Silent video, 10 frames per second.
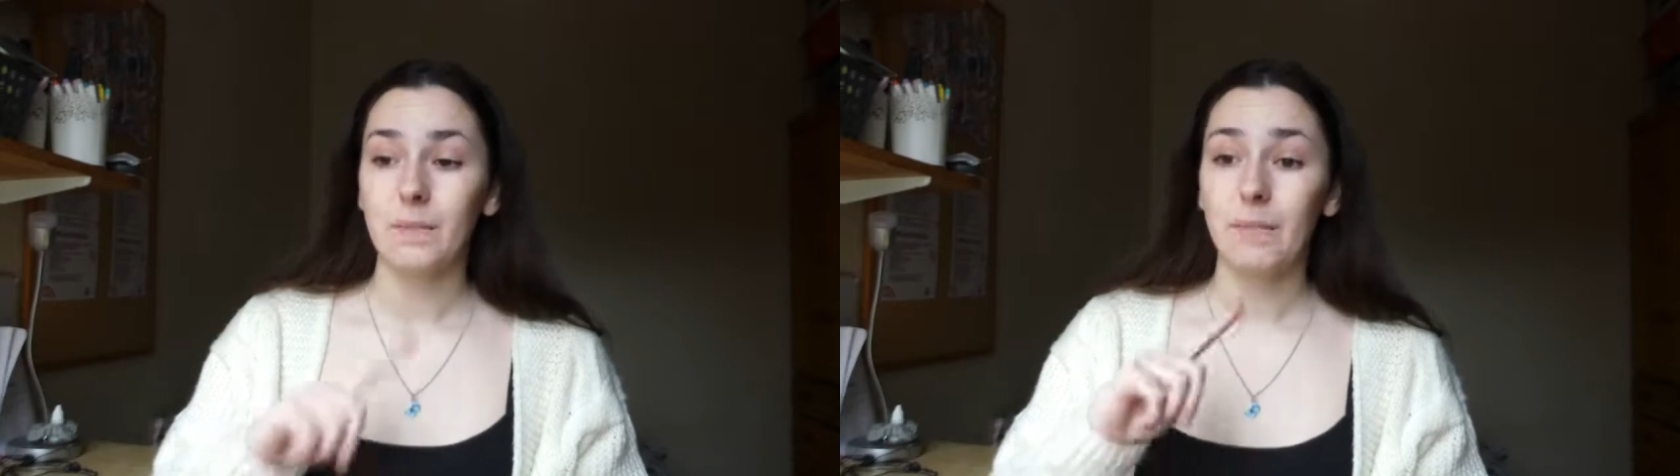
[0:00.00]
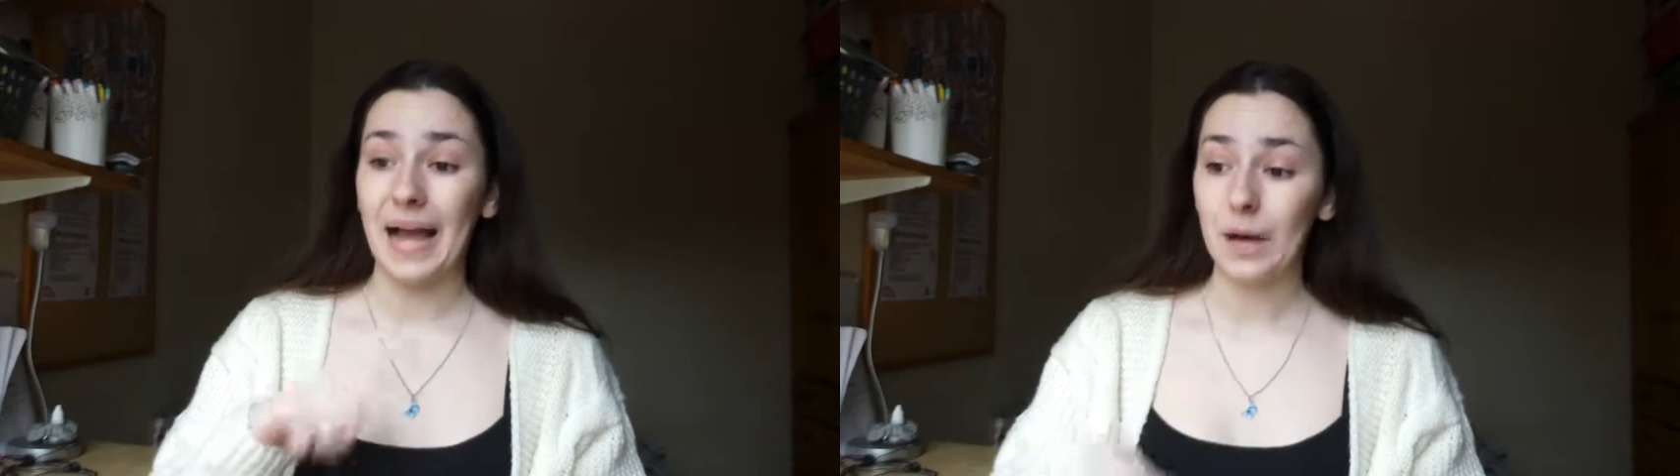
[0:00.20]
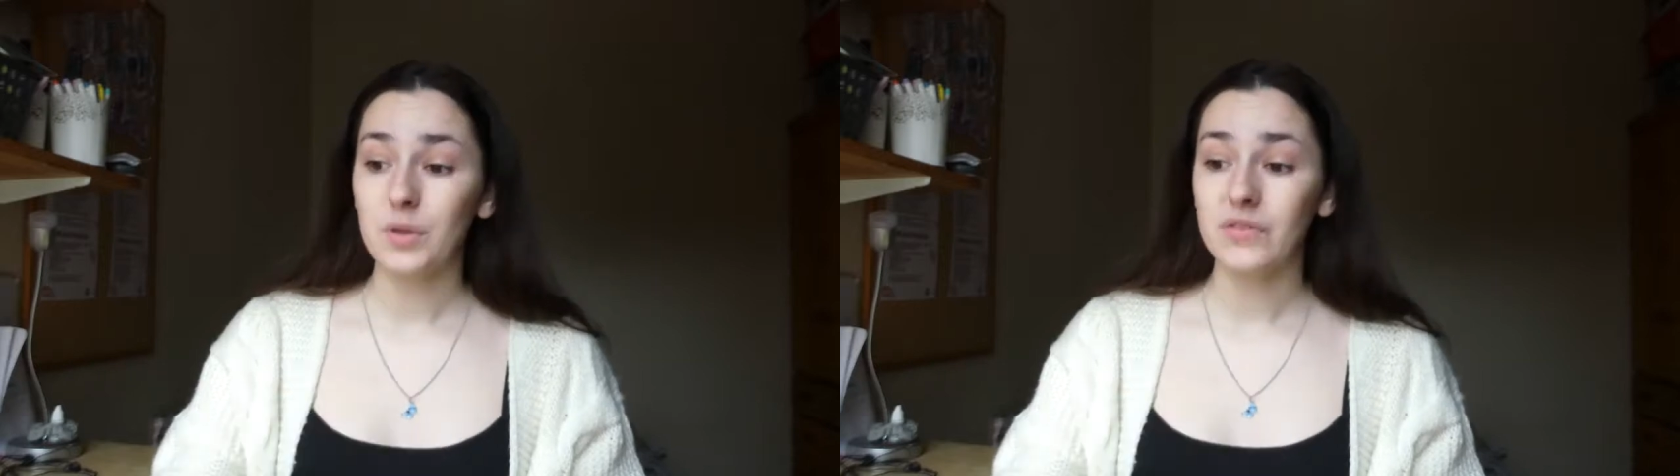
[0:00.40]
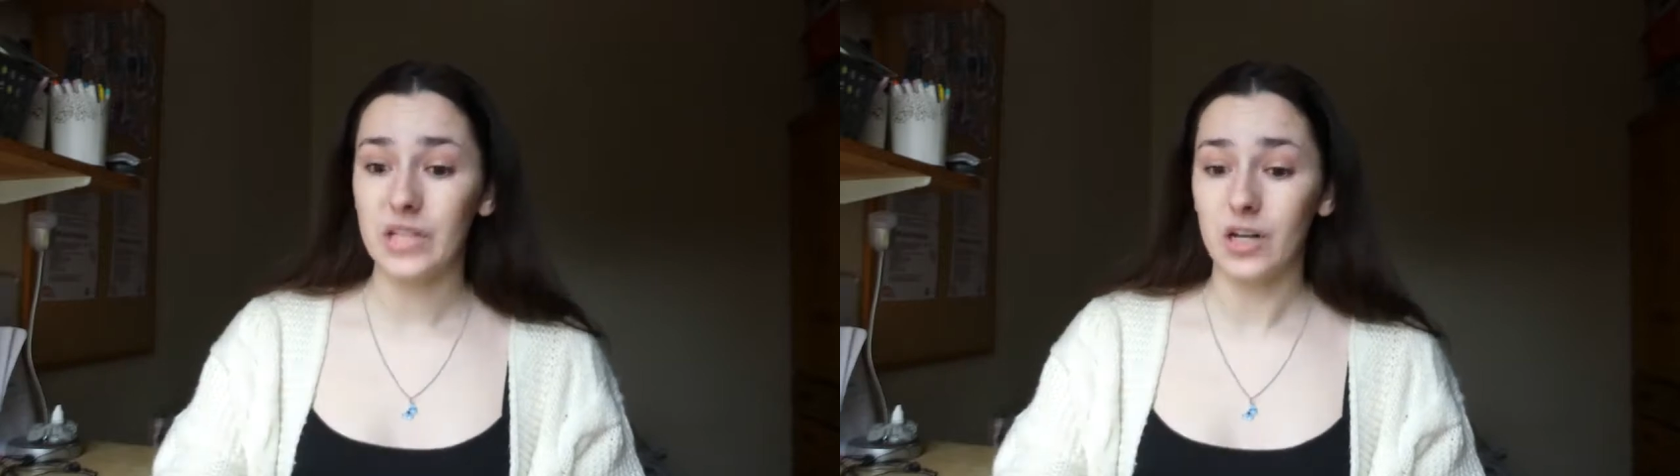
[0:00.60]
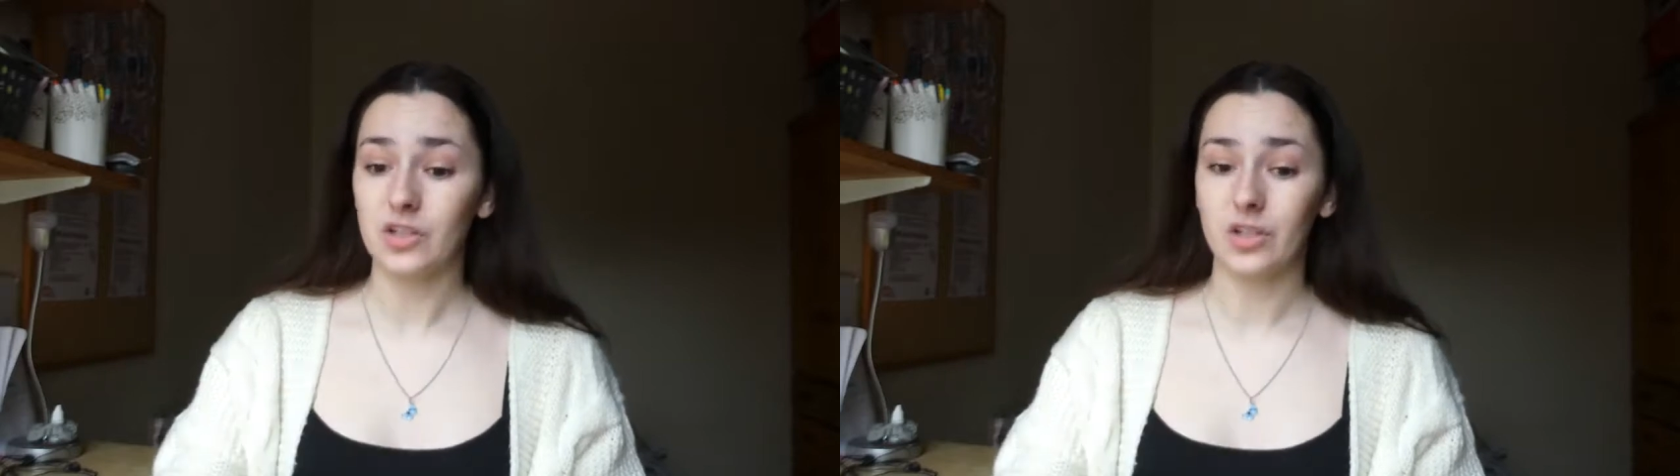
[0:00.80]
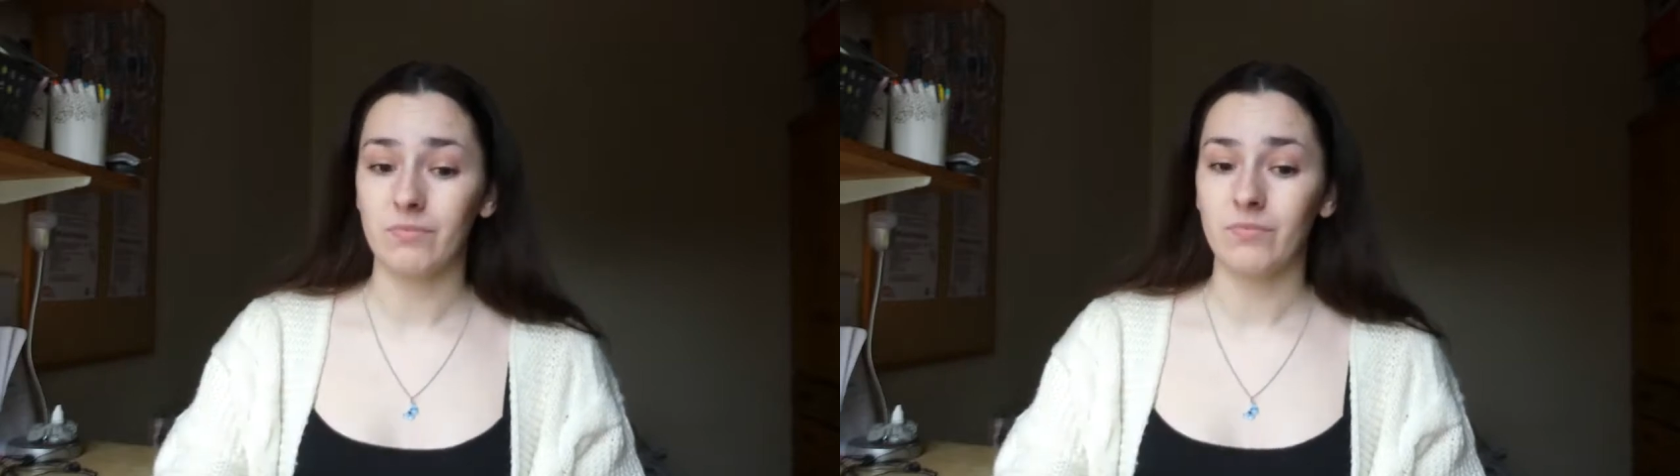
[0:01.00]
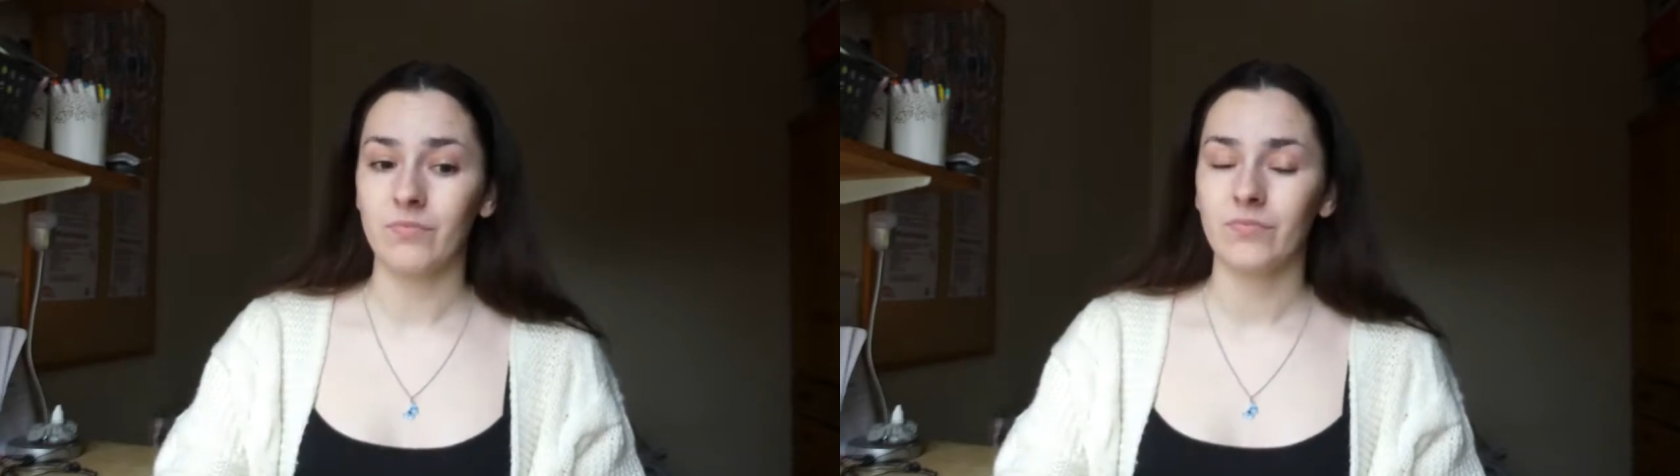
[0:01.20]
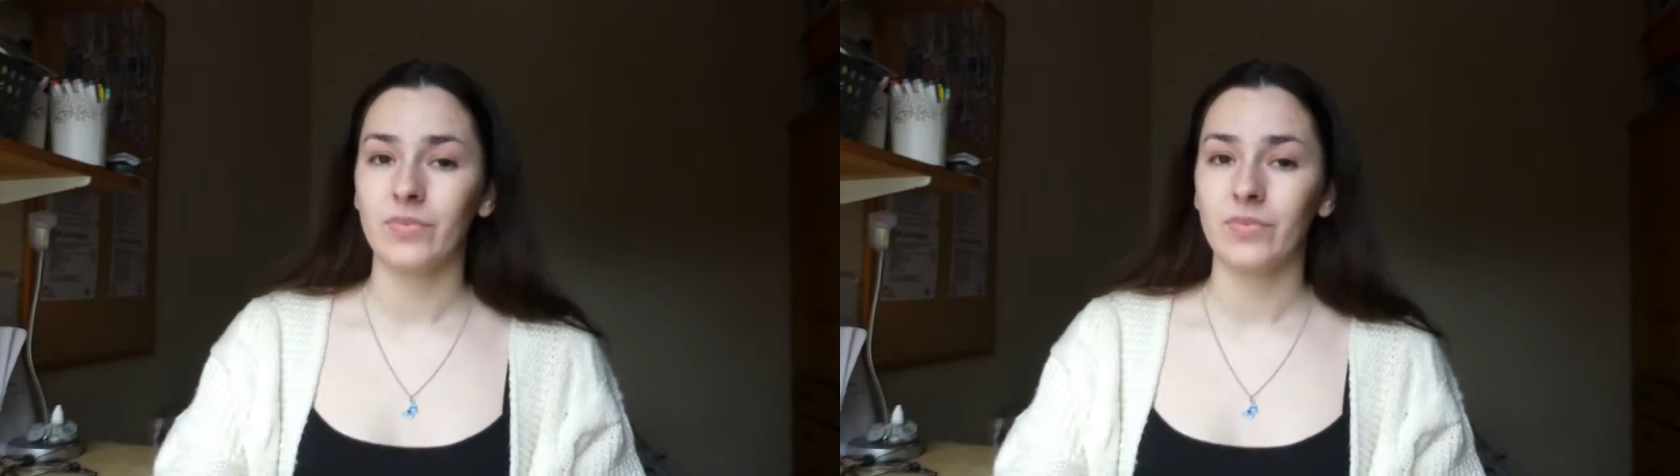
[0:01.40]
power of deduction,